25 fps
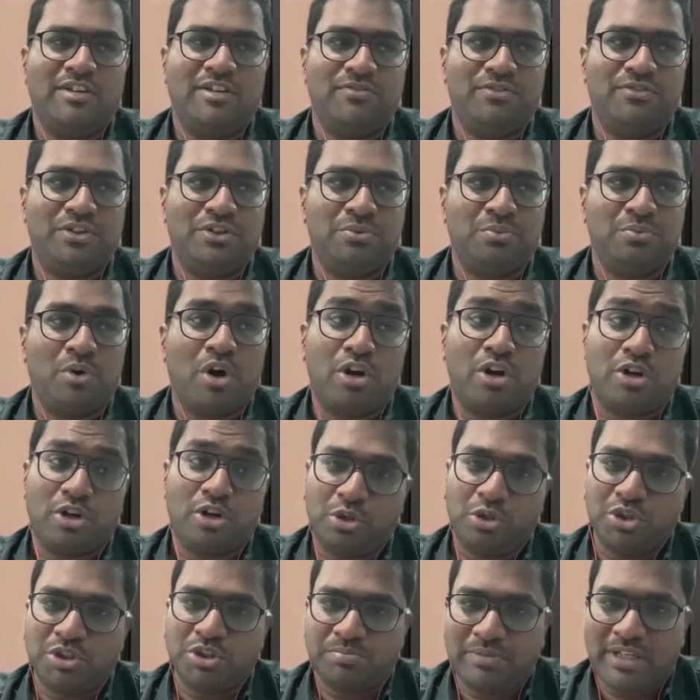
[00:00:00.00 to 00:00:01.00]
if you want to
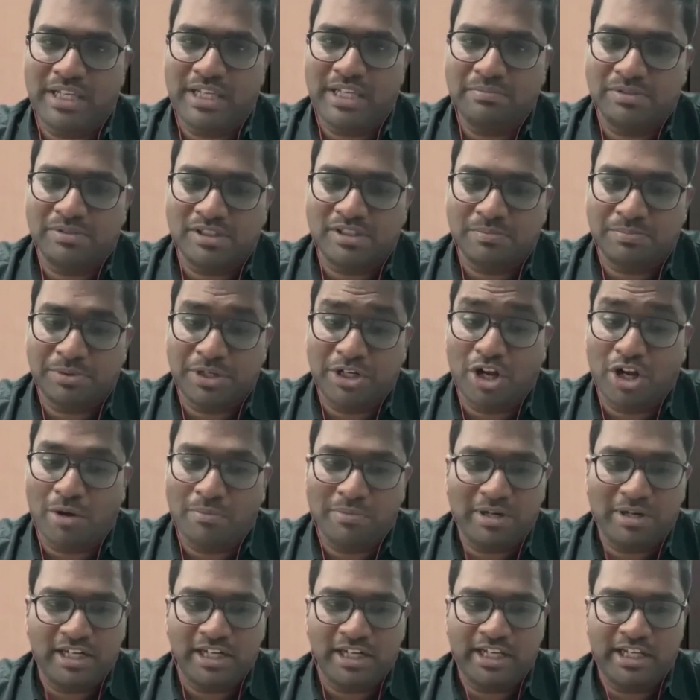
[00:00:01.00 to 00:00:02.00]
use memes
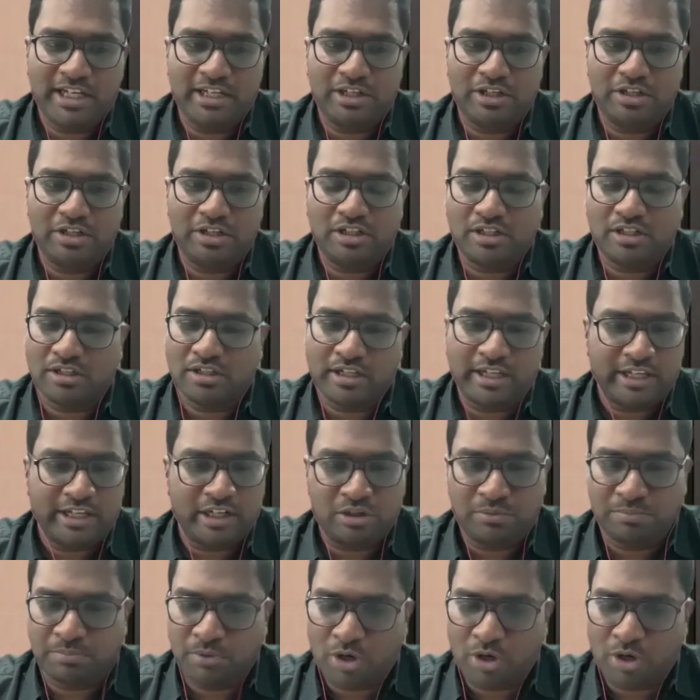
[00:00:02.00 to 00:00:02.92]
predominantly in your, like,